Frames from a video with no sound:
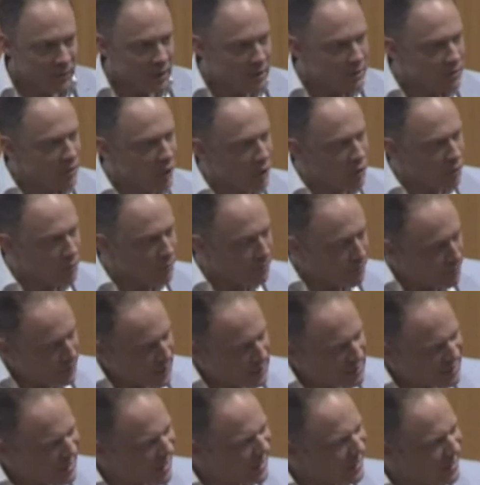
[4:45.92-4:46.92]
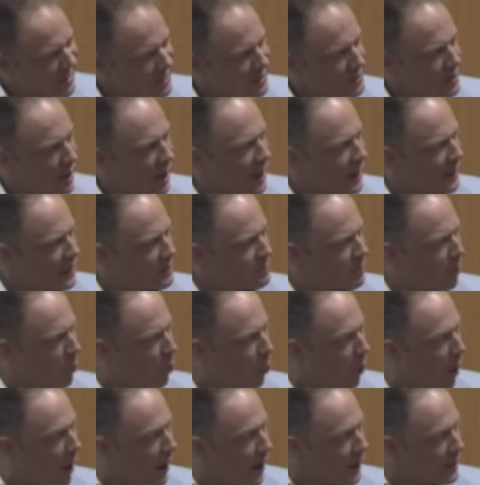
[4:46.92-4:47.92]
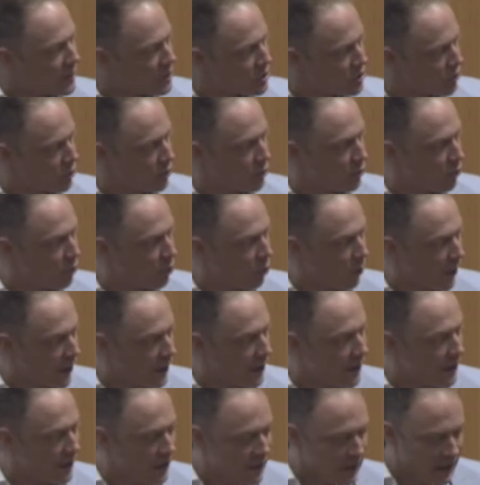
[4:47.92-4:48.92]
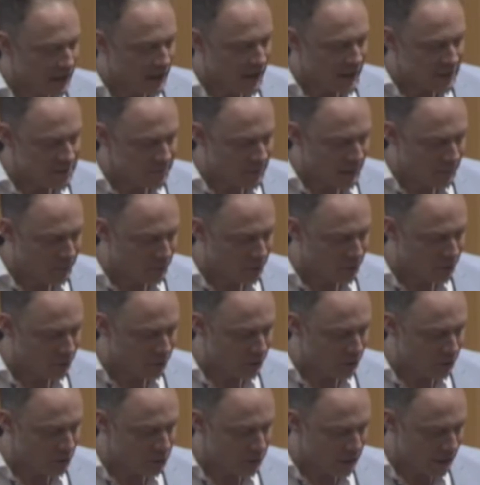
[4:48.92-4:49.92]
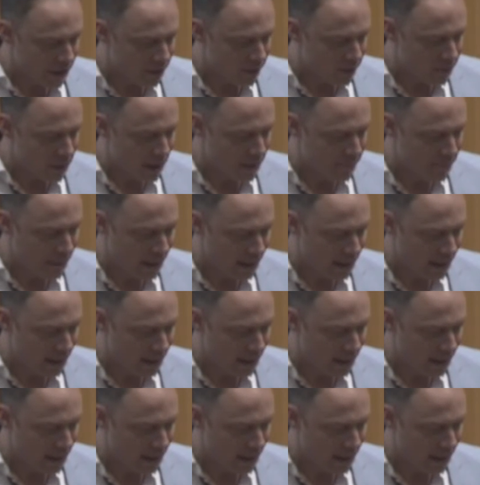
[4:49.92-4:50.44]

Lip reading: So that's kind of the science, but why should we, as people who care about